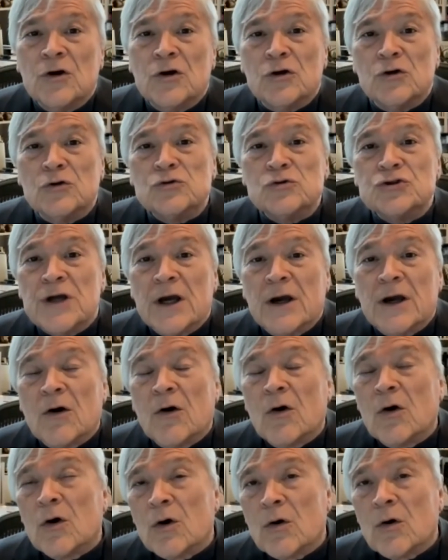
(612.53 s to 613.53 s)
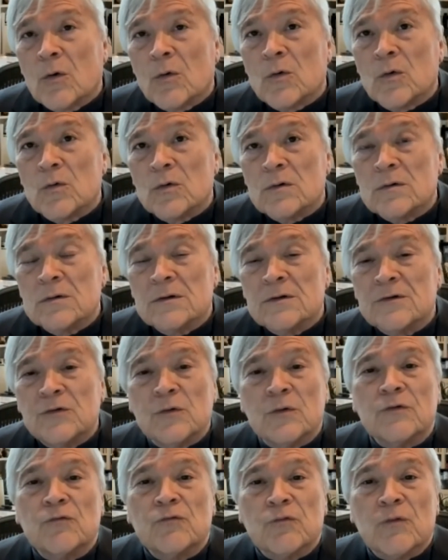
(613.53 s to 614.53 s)
who share our goal to
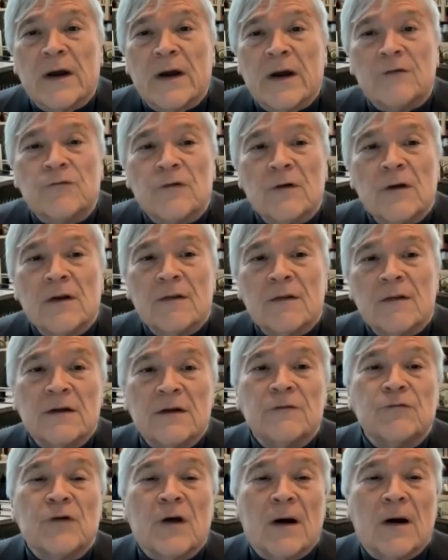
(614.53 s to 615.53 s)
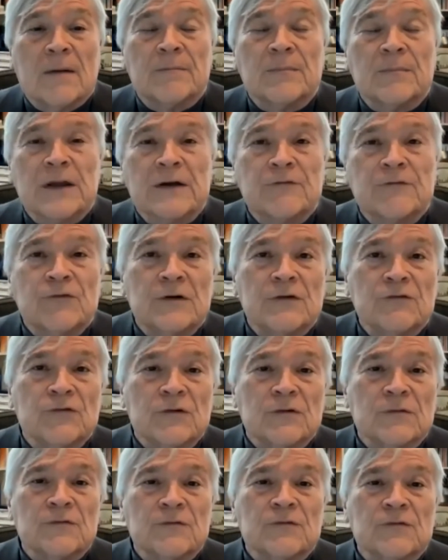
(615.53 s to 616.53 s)
address these complex
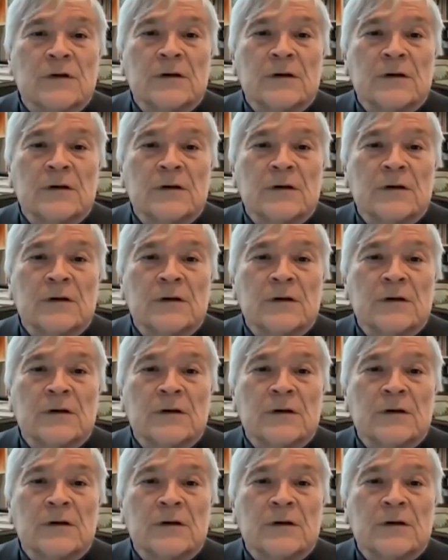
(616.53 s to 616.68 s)
issues.